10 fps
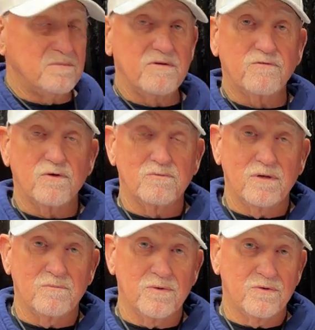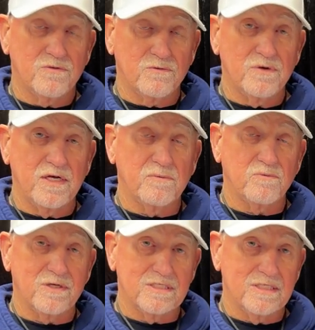to be verb number 3,
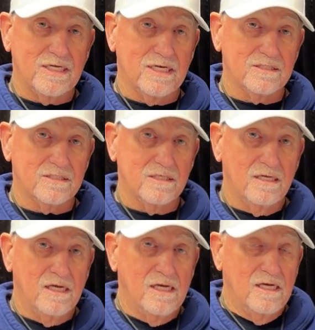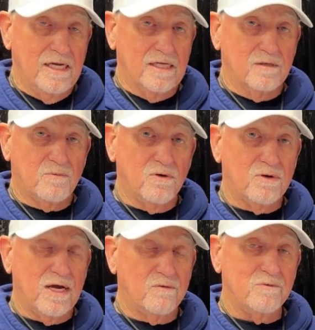present tense. And the
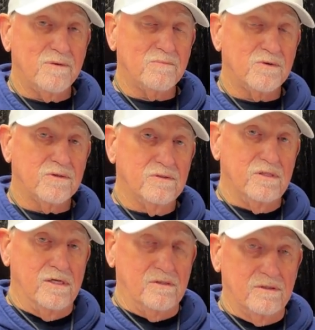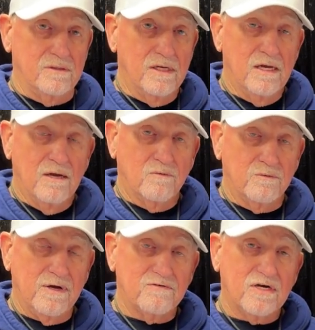pronoun, remember, when
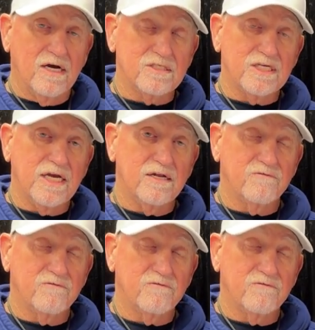we have a conjugated